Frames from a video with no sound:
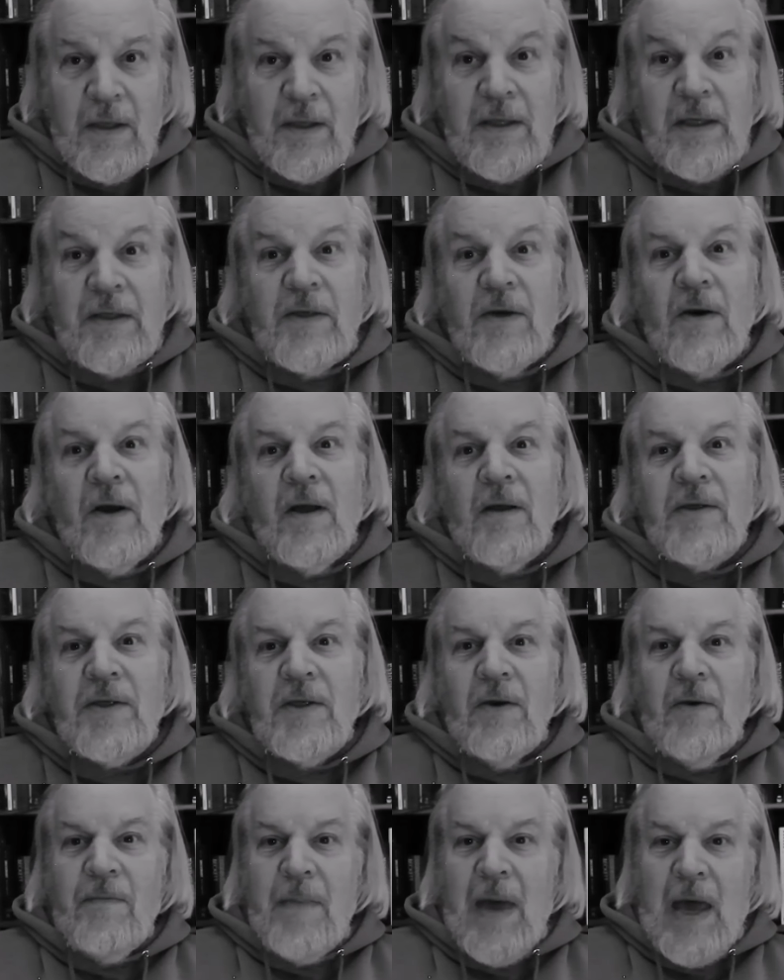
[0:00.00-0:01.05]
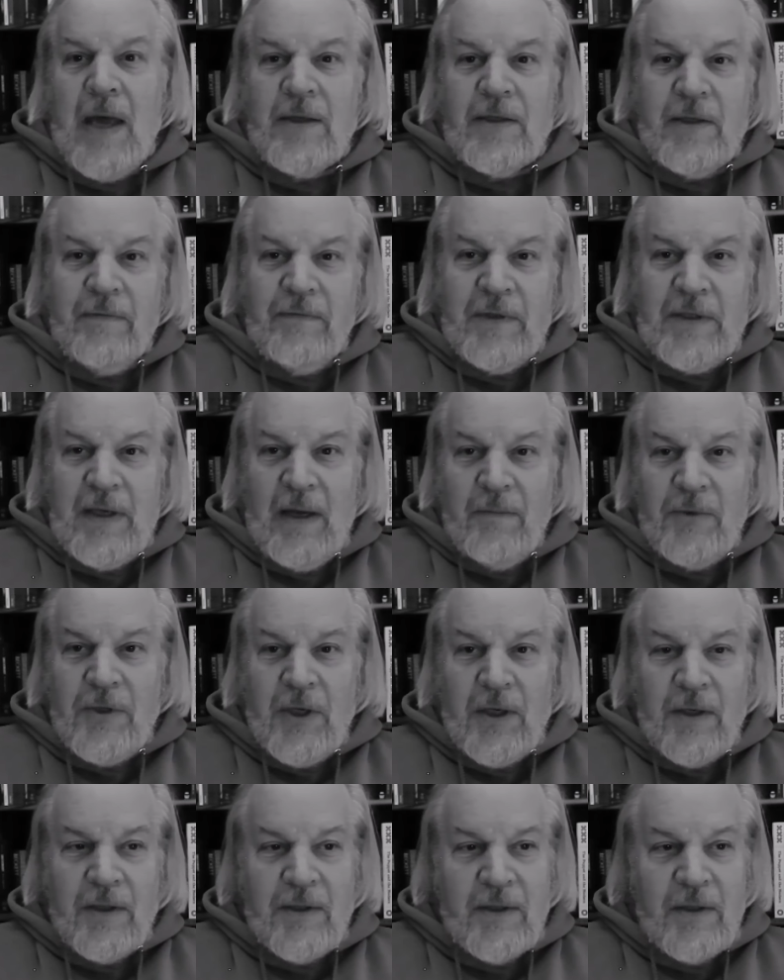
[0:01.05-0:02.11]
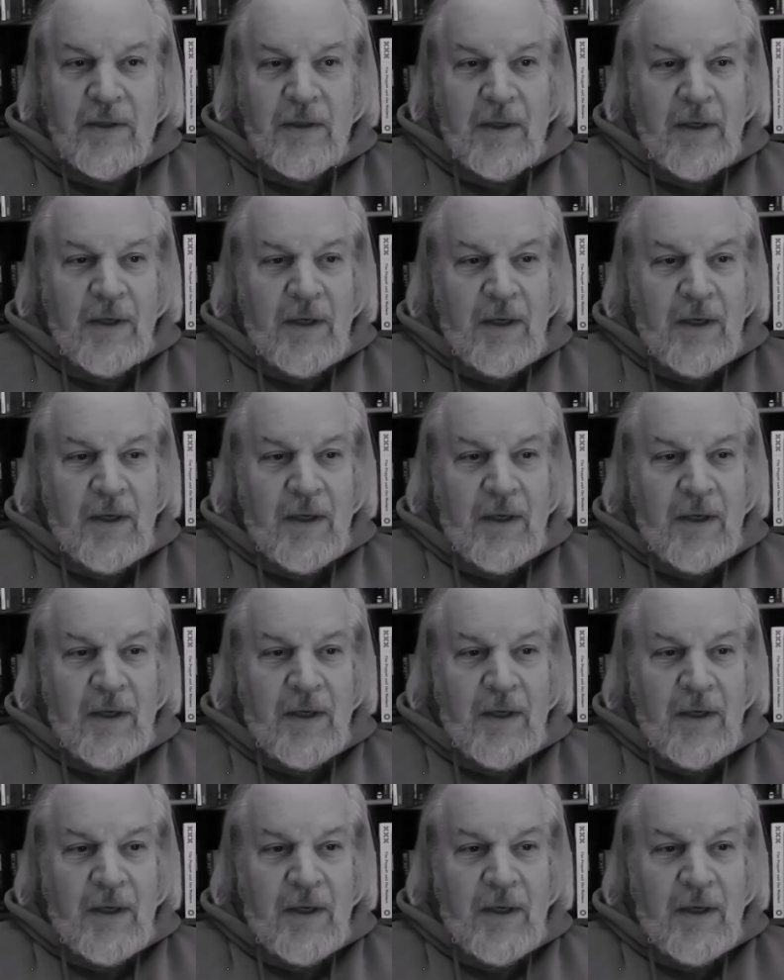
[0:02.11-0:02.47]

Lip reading: These are all still massive subjects.